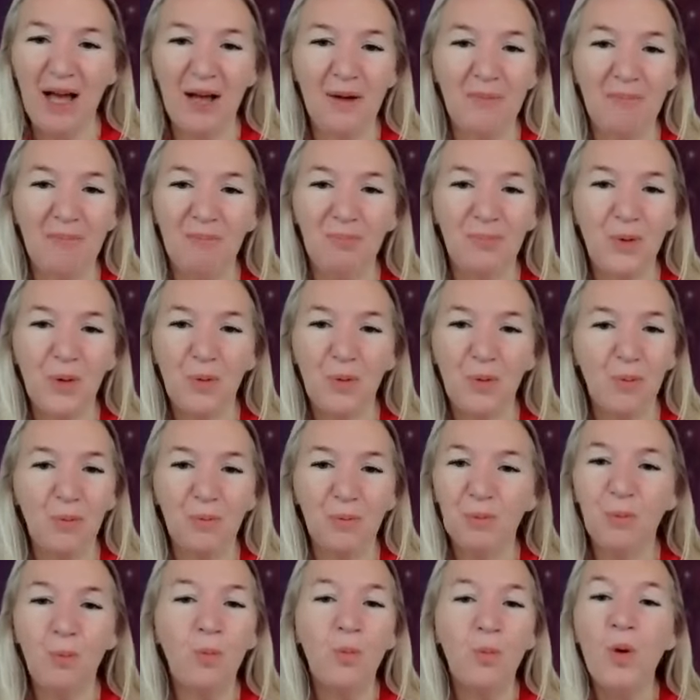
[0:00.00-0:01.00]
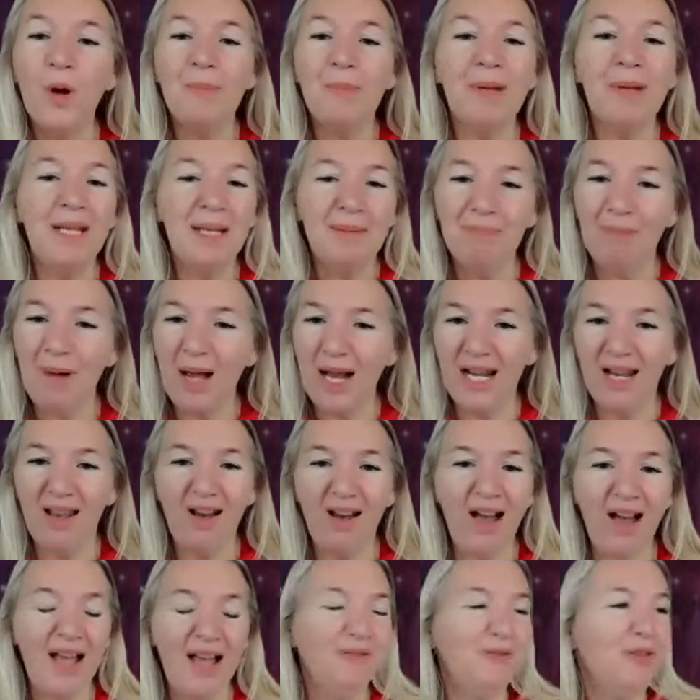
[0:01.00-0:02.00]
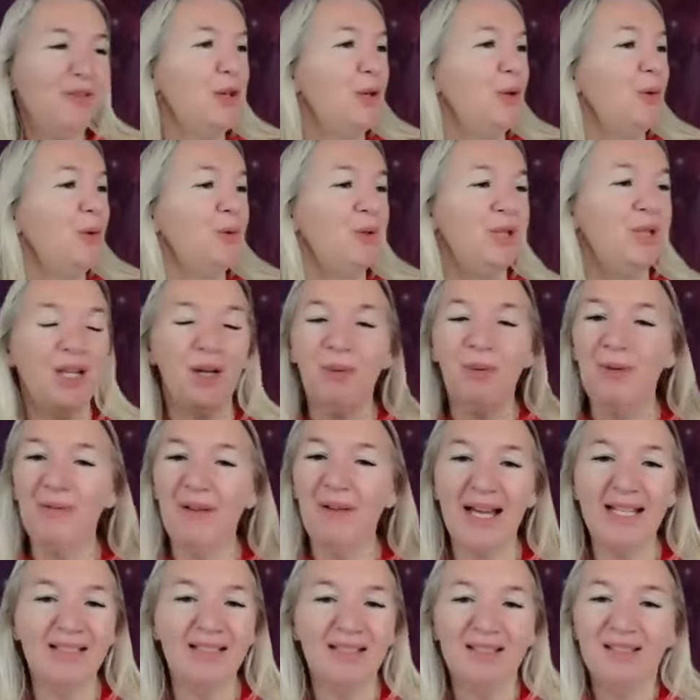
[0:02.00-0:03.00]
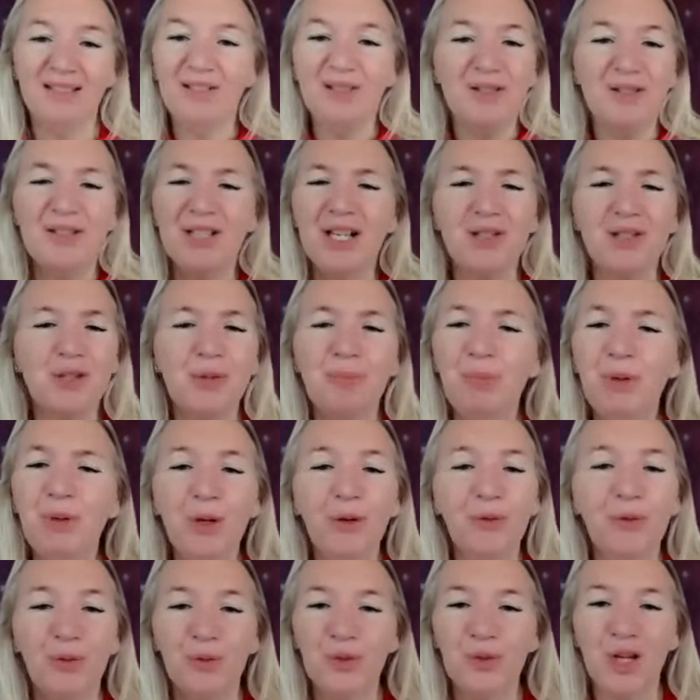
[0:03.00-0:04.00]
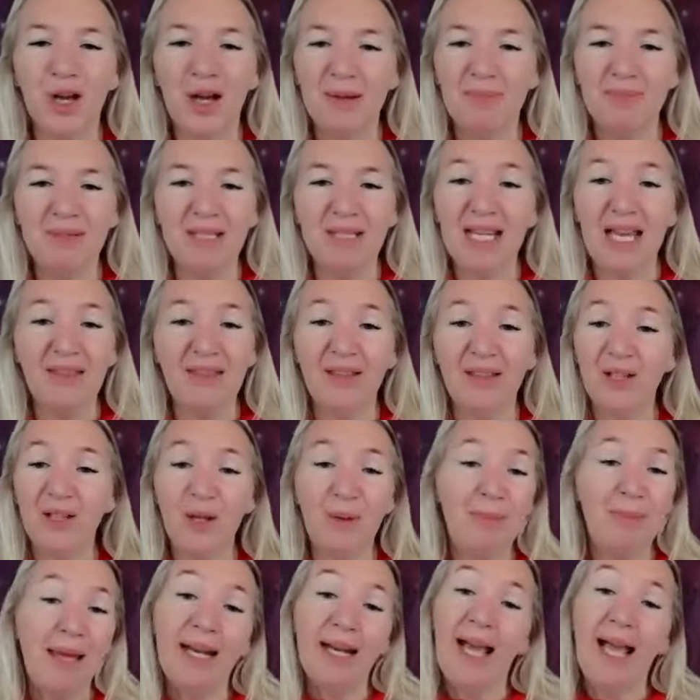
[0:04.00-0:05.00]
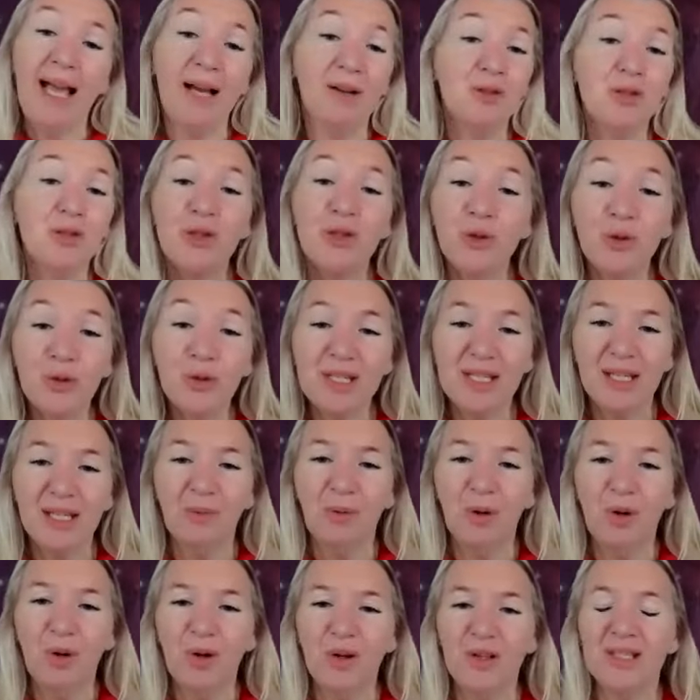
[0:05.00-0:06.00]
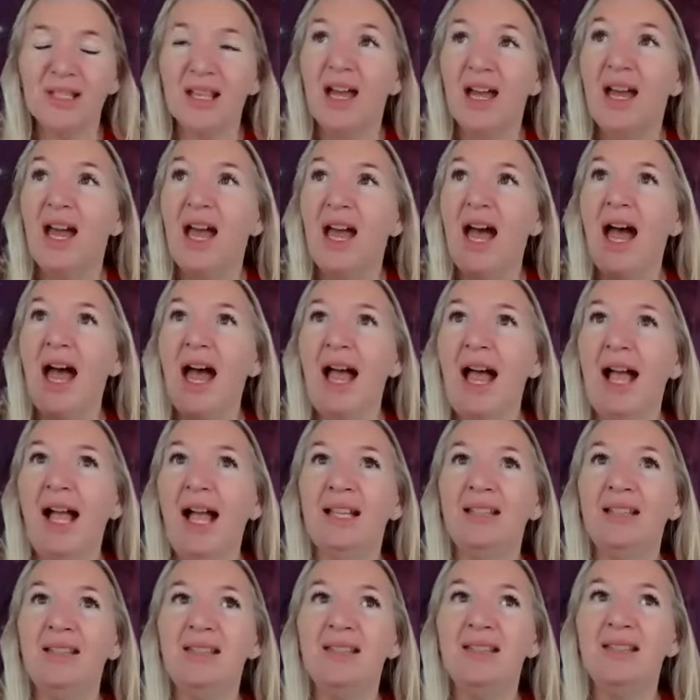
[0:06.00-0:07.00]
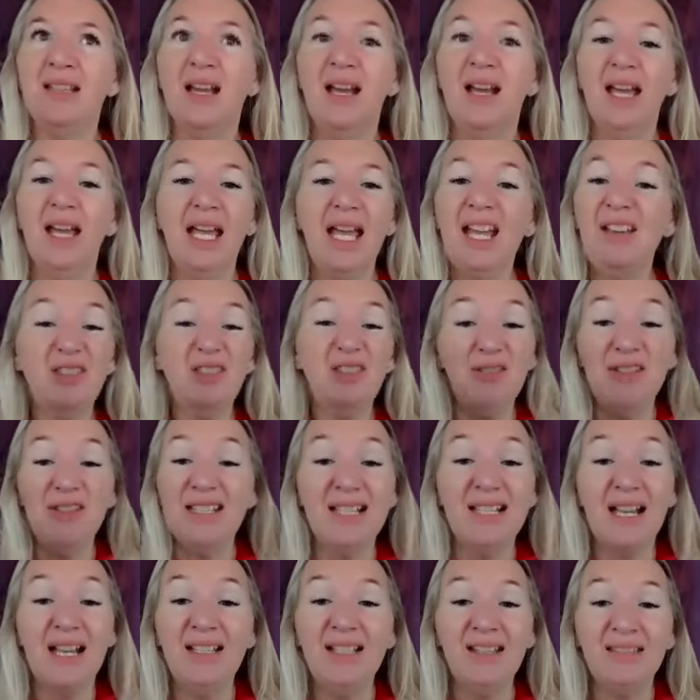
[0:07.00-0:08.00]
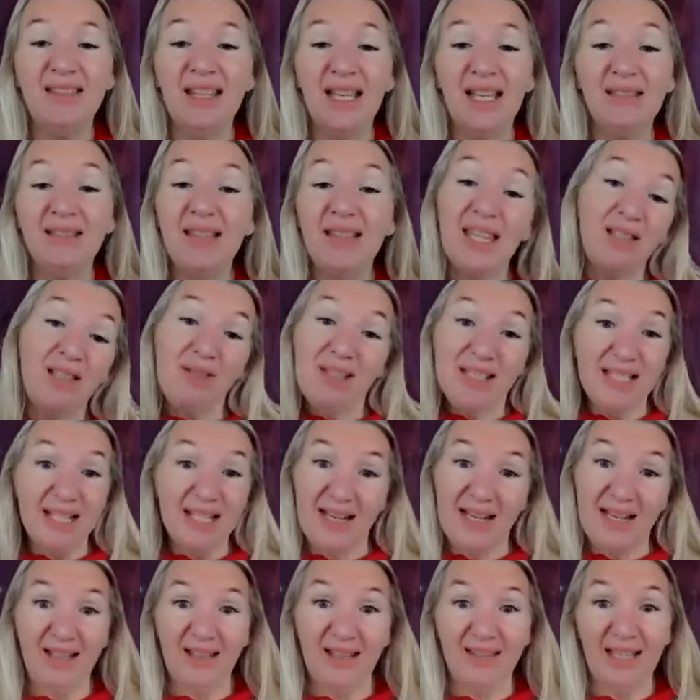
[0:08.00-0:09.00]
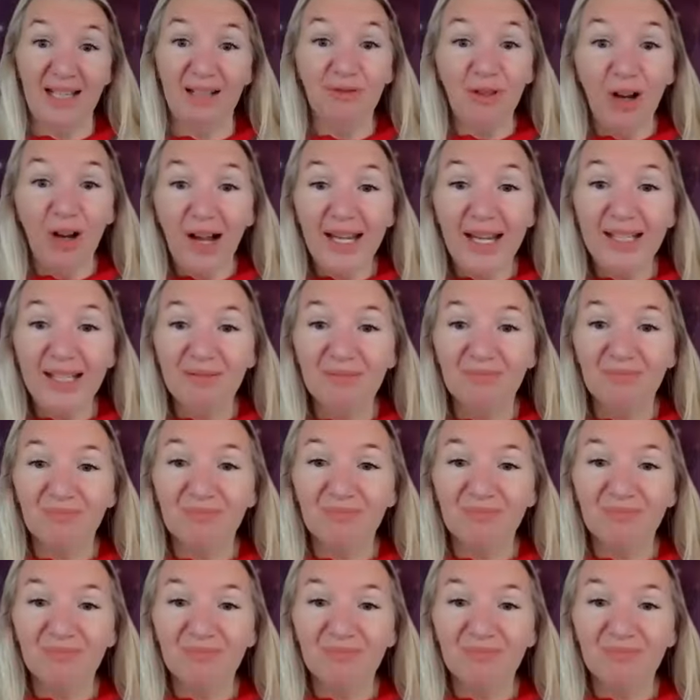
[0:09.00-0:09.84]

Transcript: um, woman in my life who, you know, we've had such a beautiful time together no matter how short it was and if there isn't anything then there isn't anything, right?